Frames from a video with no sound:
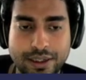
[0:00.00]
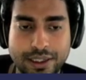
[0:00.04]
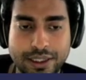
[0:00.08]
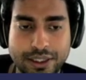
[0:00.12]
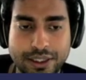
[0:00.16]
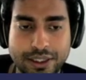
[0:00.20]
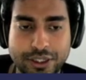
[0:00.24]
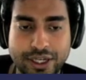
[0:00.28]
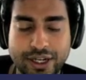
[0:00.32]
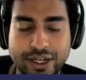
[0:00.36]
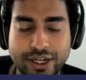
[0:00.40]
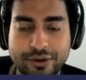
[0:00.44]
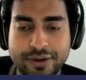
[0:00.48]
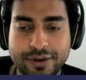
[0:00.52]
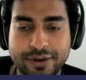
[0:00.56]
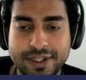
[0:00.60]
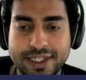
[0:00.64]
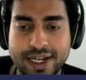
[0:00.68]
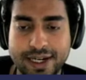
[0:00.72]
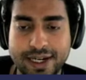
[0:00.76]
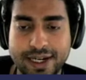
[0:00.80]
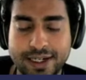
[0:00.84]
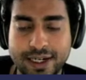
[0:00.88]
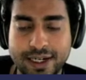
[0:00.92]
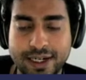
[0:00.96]
sequence
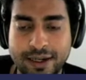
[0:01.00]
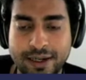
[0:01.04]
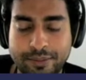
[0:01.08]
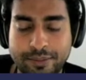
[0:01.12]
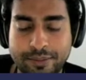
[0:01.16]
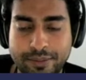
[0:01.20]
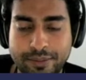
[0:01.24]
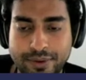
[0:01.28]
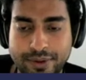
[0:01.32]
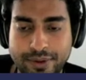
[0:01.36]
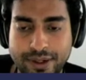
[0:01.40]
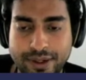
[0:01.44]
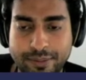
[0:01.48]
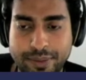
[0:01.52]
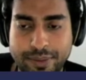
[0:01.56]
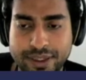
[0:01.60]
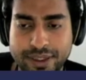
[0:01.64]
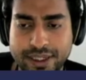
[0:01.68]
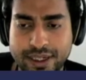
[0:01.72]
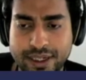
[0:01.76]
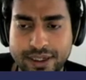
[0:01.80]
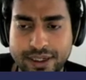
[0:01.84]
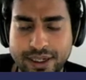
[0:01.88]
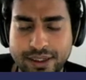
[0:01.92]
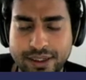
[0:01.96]
diagram
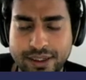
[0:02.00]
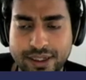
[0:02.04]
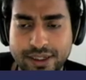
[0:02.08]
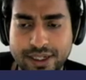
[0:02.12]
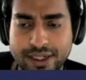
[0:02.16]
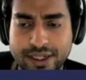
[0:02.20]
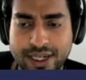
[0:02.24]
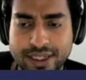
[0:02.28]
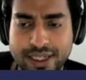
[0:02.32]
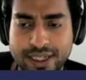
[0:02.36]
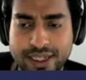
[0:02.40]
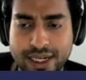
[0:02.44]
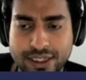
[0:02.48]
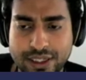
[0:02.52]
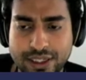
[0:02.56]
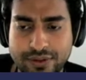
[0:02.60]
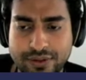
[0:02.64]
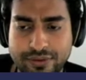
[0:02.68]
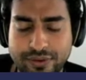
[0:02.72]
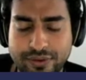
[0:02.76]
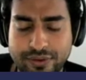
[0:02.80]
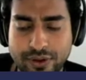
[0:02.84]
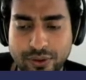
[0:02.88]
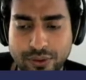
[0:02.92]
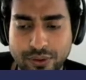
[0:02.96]
representing the transaction
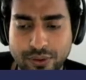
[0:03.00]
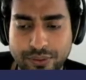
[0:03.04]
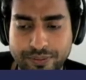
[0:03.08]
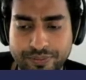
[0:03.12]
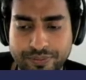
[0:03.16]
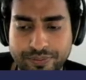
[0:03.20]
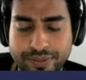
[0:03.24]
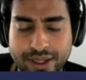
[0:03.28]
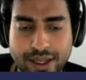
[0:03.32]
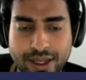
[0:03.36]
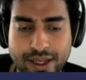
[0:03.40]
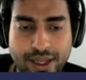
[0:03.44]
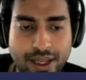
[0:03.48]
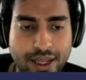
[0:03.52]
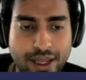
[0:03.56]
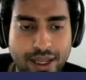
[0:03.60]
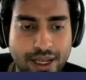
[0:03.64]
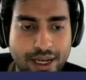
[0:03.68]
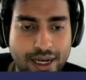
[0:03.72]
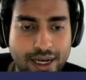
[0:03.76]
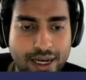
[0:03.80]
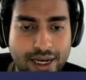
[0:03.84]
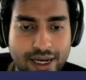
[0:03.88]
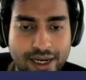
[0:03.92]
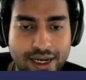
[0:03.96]
flow
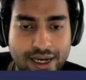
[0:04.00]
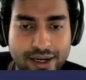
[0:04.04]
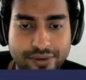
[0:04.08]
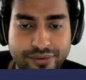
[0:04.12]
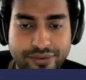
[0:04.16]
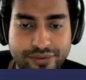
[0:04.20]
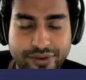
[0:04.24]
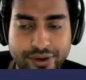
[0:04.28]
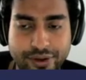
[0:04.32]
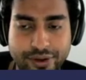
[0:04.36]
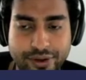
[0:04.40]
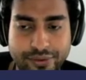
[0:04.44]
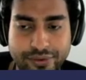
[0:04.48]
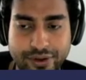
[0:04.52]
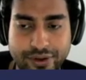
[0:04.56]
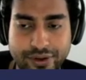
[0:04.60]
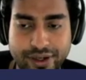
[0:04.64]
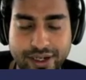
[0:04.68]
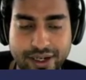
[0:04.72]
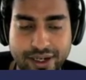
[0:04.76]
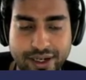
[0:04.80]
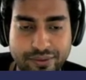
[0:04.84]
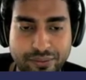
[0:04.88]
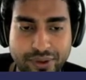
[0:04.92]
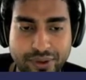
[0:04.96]
for
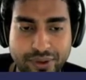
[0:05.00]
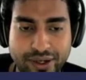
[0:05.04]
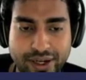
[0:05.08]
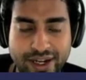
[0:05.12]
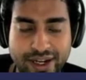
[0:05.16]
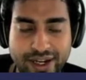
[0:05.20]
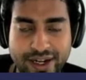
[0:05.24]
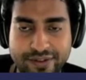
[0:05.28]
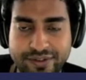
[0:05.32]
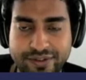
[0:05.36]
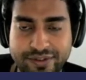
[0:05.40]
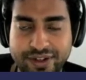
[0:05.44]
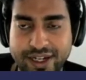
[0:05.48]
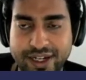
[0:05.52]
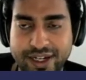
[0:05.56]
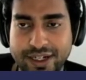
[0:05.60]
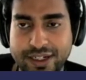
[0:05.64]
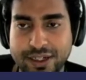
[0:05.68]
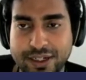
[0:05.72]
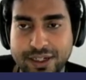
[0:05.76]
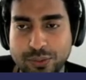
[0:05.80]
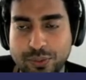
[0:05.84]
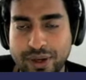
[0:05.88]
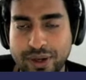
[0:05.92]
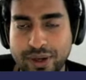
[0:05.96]
one NFT. It
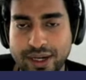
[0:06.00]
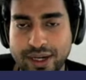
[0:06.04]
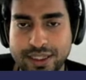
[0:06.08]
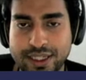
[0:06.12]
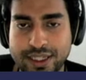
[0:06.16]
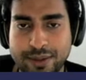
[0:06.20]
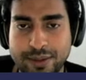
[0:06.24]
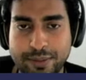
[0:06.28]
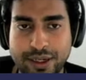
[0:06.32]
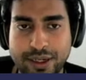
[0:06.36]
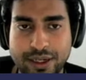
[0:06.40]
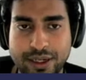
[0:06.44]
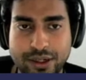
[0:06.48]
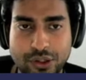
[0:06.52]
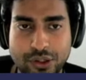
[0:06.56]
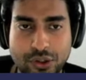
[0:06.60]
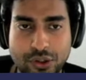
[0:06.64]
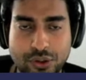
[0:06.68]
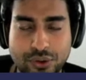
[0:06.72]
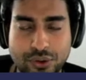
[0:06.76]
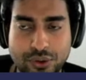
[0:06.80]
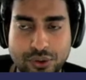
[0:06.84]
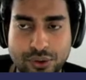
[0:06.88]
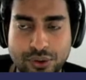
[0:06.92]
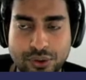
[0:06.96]
is very similar
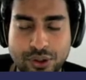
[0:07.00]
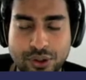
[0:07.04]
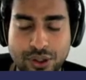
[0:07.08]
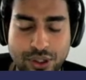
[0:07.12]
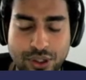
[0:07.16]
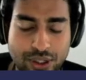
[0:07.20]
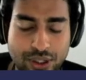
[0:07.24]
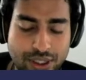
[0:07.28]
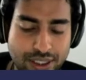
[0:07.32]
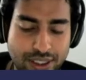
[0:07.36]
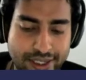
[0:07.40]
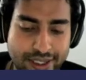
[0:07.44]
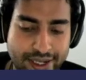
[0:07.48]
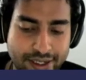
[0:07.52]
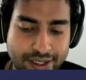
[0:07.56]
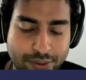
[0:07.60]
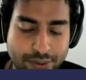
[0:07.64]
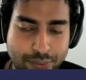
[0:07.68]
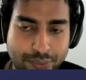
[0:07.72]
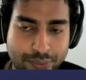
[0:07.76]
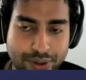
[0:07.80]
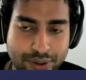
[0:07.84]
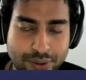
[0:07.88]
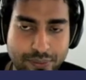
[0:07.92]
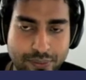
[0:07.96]
to like
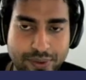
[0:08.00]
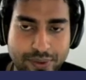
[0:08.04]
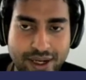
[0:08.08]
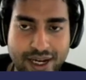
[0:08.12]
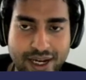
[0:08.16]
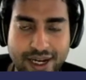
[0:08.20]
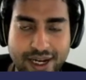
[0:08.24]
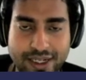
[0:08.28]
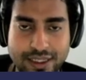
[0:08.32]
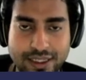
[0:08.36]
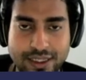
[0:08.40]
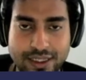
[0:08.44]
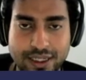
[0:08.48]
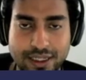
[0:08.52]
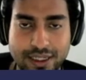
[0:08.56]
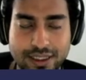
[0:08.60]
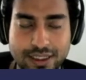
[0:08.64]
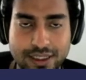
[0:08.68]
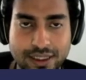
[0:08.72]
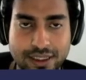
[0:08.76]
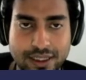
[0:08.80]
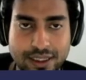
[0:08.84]
what we had just